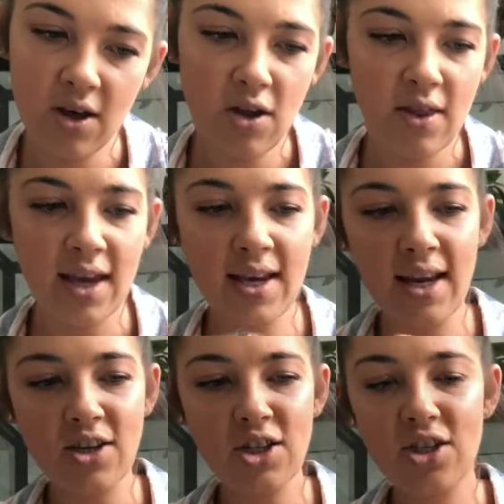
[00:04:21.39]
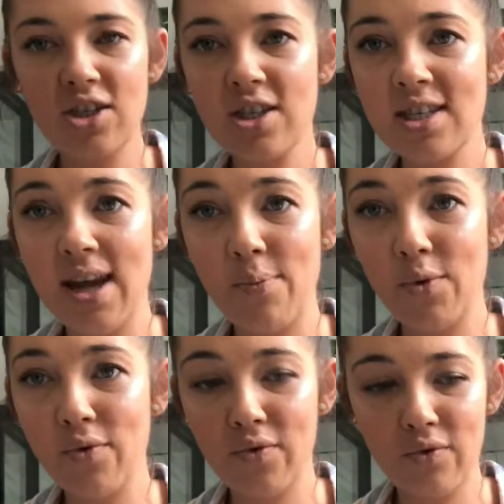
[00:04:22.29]
they can actually just snap
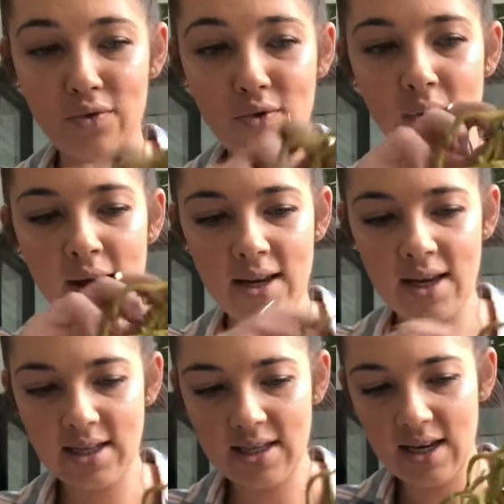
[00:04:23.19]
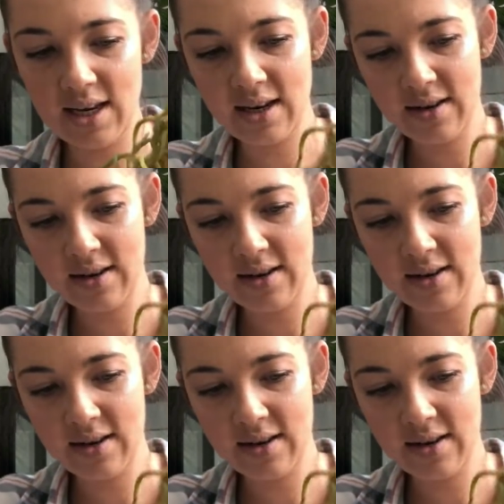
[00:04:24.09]
off quite easily.